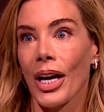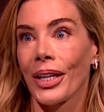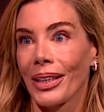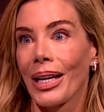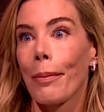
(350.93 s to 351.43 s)

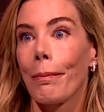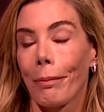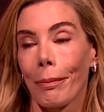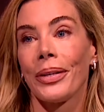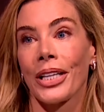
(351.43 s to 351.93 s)
and
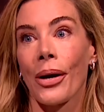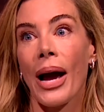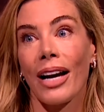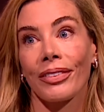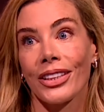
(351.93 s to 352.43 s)
you know,
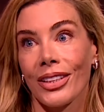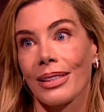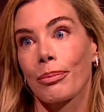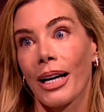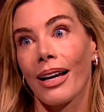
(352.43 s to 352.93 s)
have each
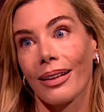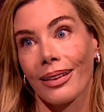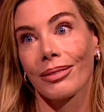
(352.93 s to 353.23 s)
other's back.